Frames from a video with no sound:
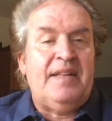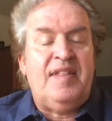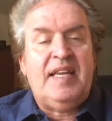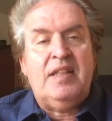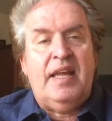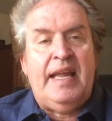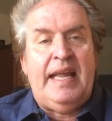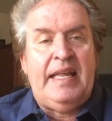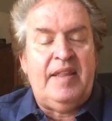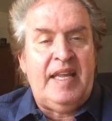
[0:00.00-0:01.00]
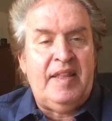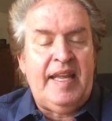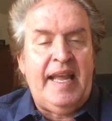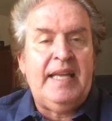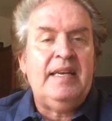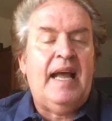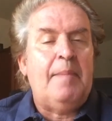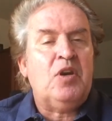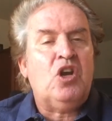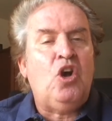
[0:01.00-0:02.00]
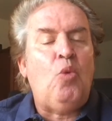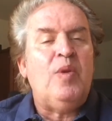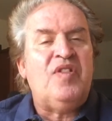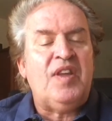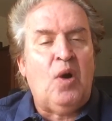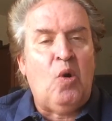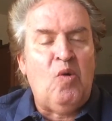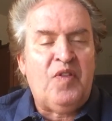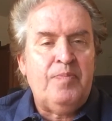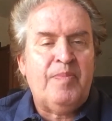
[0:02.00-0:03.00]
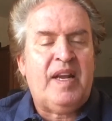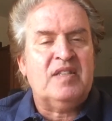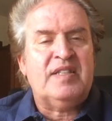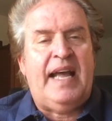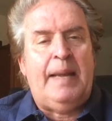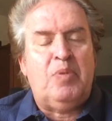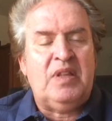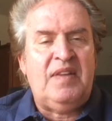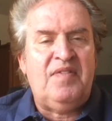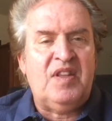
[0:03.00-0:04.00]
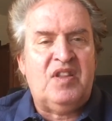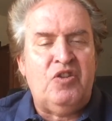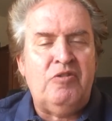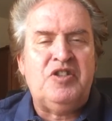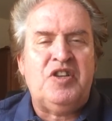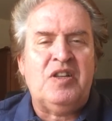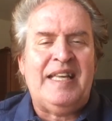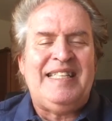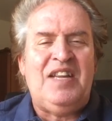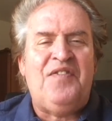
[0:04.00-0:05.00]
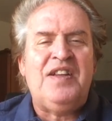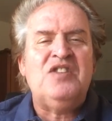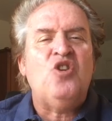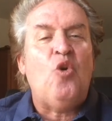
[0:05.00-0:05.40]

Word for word: I think in, in, in the end, I'm going to go with the over, because I believe that the U C L A defense